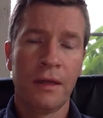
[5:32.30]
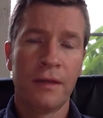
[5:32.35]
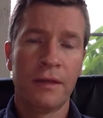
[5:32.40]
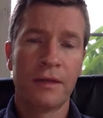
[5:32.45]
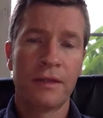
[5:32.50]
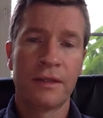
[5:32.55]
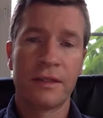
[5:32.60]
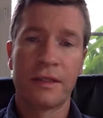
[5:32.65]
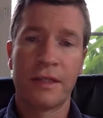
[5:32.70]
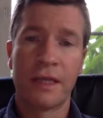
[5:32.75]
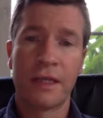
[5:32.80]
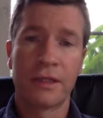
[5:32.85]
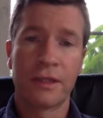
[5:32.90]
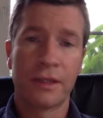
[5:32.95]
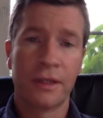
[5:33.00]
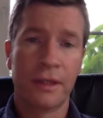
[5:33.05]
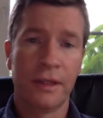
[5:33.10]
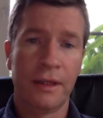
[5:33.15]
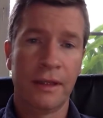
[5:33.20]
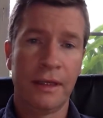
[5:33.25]
This is
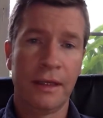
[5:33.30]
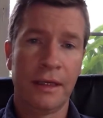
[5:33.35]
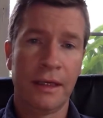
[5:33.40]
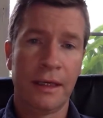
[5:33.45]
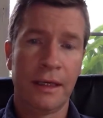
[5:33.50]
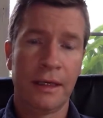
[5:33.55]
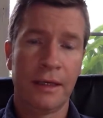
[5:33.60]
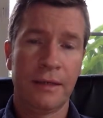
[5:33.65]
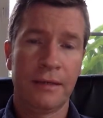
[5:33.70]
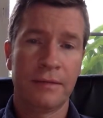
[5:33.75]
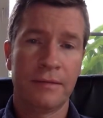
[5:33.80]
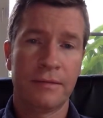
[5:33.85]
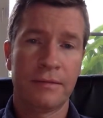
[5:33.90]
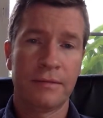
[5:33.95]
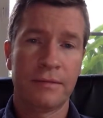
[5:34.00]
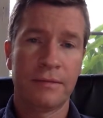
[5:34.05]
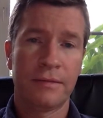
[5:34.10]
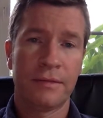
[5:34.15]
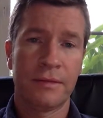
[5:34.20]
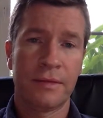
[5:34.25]
essentially the
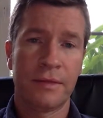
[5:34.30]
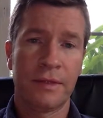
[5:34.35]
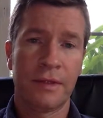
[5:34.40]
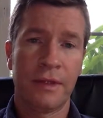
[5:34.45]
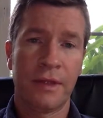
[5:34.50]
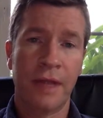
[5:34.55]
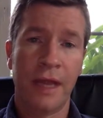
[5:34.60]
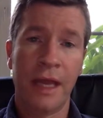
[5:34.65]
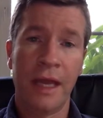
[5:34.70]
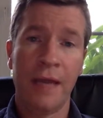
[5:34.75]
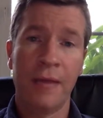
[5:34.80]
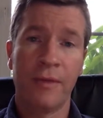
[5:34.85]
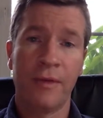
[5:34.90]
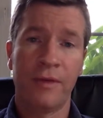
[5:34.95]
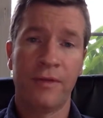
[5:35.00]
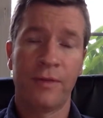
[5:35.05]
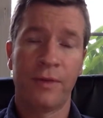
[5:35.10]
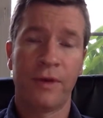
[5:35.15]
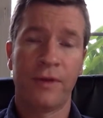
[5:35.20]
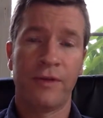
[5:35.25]
aim
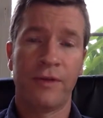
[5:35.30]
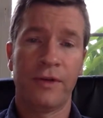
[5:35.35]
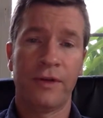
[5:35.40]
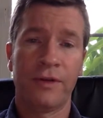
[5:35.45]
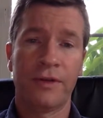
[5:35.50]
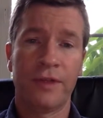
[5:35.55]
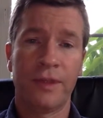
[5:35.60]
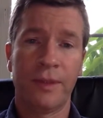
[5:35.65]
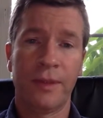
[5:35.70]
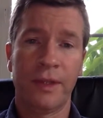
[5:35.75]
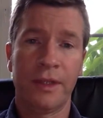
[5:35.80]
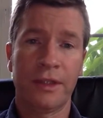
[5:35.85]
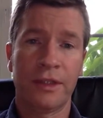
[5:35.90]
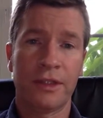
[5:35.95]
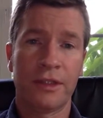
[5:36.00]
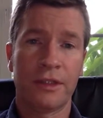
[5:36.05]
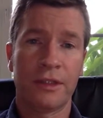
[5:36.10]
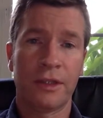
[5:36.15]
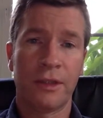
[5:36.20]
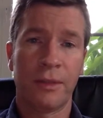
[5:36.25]
of peripheral nerve
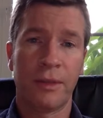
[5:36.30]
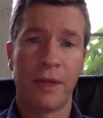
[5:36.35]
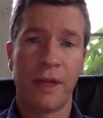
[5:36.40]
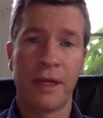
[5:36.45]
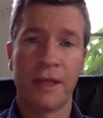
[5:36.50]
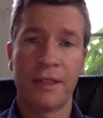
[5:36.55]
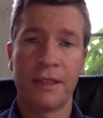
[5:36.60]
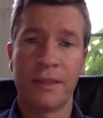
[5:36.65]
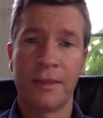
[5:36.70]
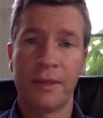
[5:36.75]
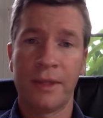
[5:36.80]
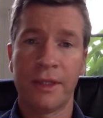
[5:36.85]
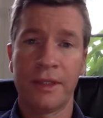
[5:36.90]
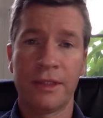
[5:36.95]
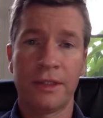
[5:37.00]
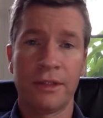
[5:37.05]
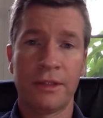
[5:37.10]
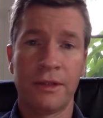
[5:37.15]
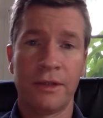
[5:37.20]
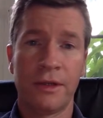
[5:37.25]
stimulation, is to apply
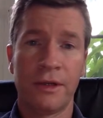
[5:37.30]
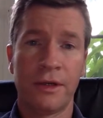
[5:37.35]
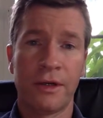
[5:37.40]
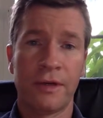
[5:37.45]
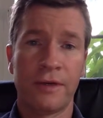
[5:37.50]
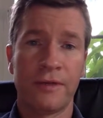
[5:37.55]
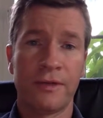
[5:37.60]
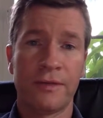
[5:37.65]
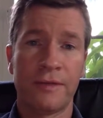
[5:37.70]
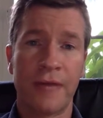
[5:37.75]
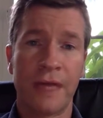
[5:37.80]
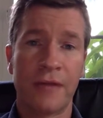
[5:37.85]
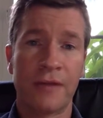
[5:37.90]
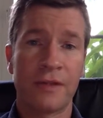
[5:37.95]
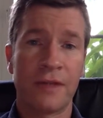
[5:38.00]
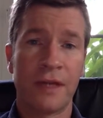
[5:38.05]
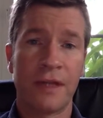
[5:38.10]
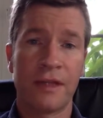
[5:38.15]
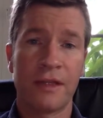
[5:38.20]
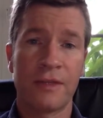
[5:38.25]
stimulation to the nerves
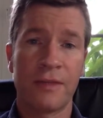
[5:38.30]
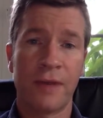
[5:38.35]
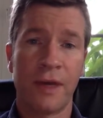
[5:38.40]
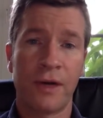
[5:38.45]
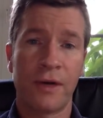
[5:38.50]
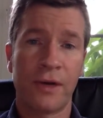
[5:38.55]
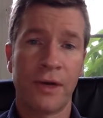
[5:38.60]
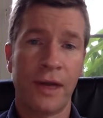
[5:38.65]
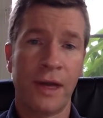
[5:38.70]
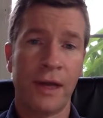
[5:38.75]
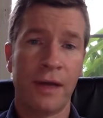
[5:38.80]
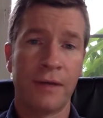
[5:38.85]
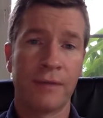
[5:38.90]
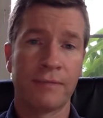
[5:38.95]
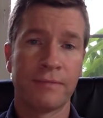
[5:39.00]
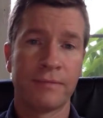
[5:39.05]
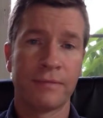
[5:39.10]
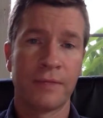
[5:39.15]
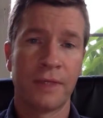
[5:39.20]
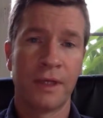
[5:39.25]
outside the spinal canal.
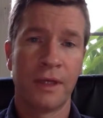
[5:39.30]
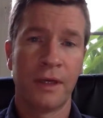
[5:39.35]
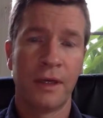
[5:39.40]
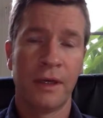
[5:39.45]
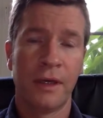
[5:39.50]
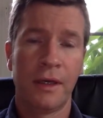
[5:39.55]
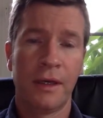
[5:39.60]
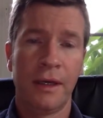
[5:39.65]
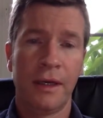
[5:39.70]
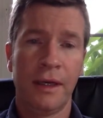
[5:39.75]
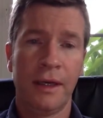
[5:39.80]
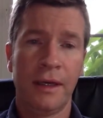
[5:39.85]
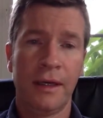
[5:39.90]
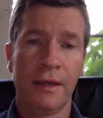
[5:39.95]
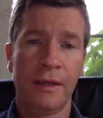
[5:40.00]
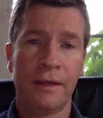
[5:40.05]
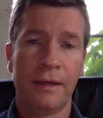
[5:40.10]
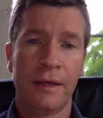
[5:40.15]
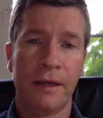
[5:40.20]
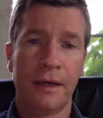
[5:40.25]

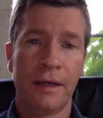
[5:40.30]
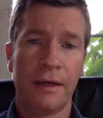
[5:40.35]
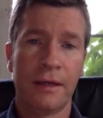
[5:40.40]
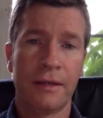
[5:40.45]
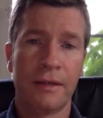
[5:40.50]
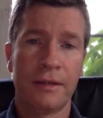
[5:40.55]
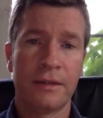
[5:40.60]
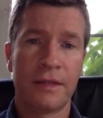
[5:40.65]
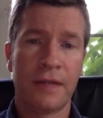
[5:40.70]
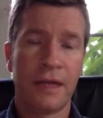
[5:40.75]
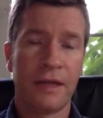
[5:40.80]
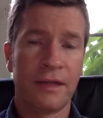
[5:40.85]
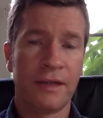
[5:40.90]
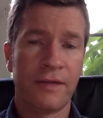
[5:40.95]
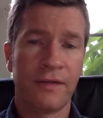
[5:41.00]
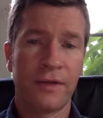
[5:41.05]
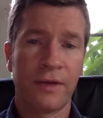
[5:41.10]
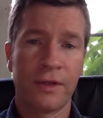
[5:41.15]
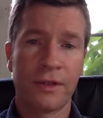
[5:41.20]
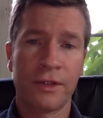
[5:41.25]
And it's not
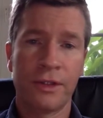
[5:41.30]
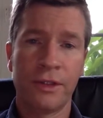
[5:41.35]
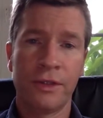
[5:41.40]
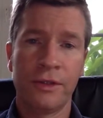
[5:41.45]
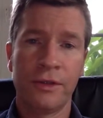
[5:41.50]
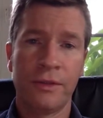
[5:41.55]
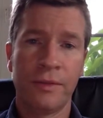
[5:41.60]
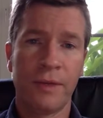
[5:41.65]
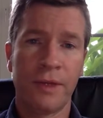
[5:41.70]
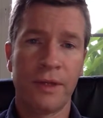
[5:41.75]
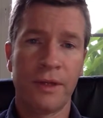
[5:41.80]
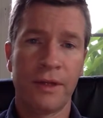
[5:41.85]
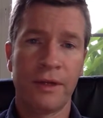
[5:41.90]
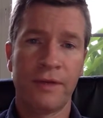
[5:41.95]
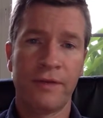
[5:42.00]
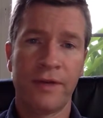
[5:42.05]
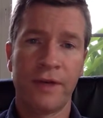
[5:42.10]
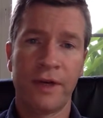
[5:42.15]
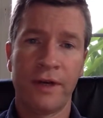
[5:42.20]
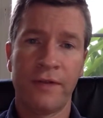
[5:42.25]
difficult to do, but there
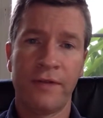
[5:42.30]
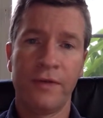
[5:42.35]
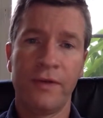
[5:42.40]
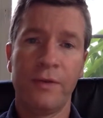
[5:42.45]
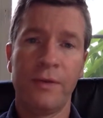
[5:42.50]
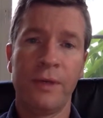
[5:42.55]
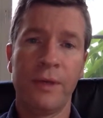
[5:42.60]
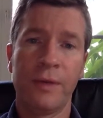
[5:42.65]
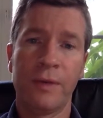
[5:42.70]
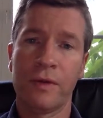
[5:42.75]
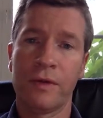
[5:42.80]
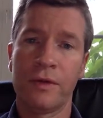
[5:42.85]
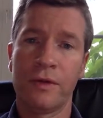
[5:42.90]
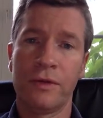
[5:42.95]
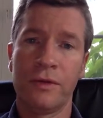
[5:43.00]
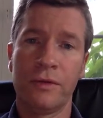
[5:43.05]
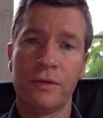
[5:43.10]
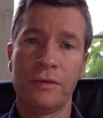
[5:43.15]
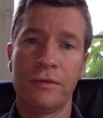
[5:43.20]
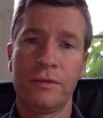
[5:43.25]
are very few people
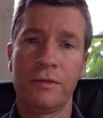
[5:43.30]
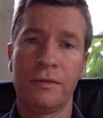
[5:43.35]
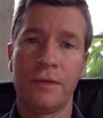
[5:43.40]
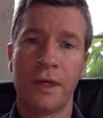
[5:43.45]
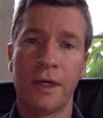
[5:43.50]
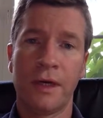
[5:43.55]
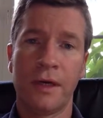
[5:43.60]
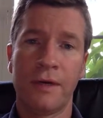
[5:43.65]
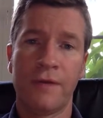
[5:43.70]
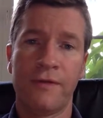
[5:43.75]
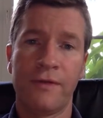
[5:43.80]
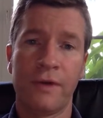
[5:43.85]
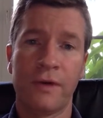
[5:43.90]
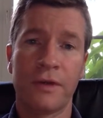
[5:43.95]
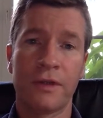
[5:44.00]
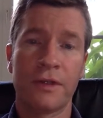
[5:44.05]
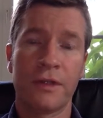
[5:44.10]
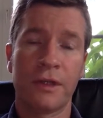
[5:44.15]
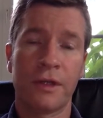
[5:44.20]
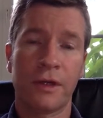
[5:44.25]
who
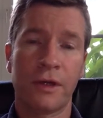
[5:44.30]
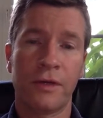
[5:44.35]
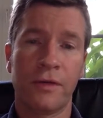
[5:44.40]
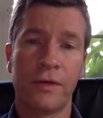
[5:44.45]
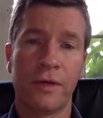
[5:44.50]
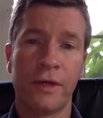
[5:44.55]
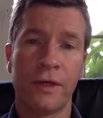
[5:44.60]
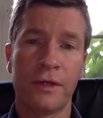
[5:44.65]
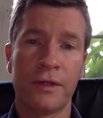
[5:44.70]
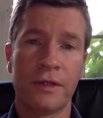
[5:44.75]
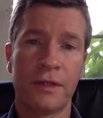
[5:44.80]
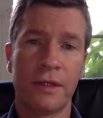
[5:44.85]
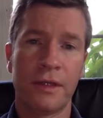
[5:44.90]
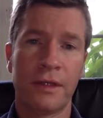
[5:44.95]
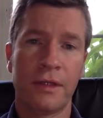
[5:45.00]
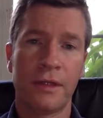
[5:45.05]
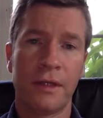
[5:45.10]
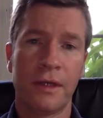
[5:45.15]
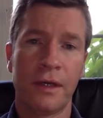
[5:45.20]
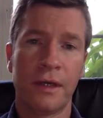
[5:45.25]
focus their careers
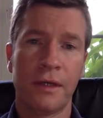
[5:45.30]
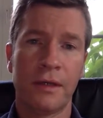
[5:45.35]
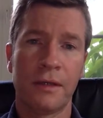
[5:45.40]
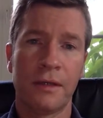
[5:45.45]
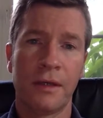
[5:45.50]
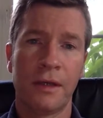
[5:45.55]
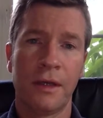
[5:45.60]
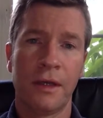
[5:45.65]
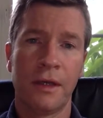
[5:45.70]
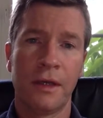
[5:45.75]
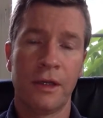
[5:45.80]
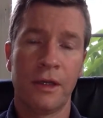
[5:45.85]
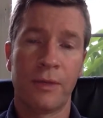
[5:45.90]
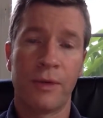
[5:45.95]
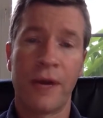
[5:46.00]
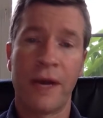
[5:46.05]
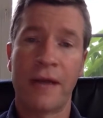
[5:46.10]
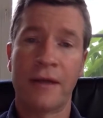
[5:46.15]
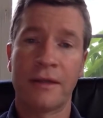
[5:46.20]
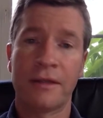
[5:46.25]
and their
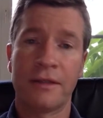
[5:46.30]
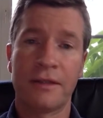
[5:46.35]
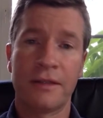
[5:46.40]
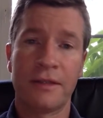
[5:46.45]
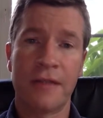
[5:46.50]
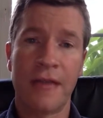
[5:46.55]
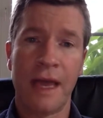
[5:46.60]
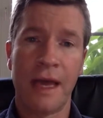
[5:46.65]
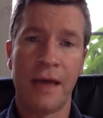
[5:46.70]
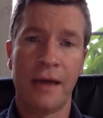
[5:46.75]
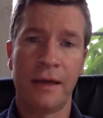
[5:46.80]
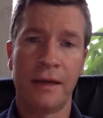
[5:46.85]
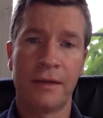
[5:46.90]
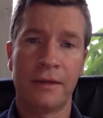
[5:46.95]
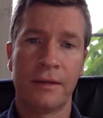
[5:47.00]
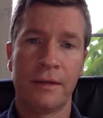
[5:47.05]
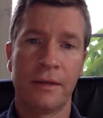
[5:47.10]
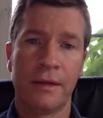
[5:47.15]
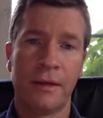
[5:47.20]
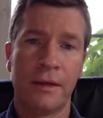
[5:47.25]
practices at it.